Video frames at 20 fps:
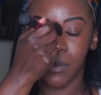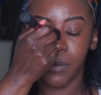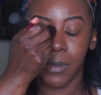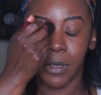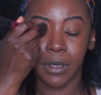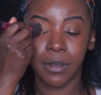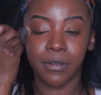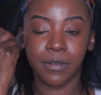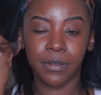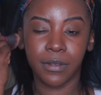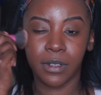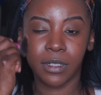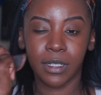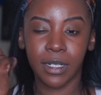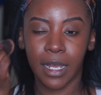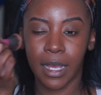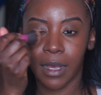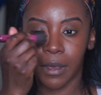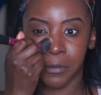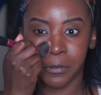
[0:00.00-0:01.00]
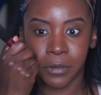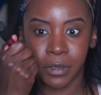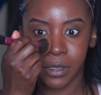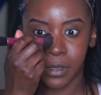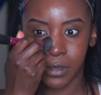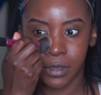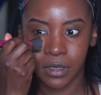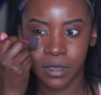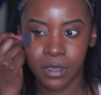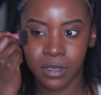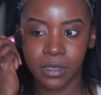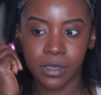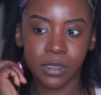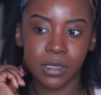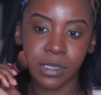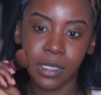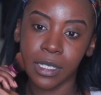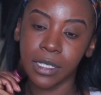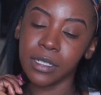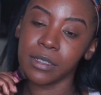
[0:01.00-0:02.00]
But for now, this is
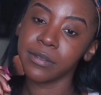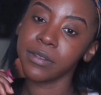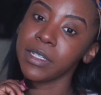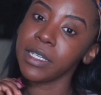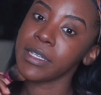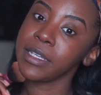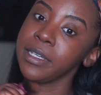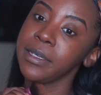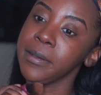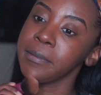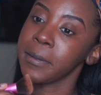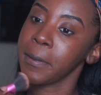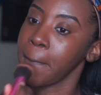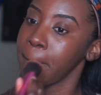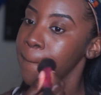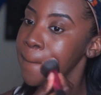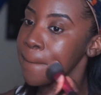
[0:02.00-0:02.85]
just kind of it.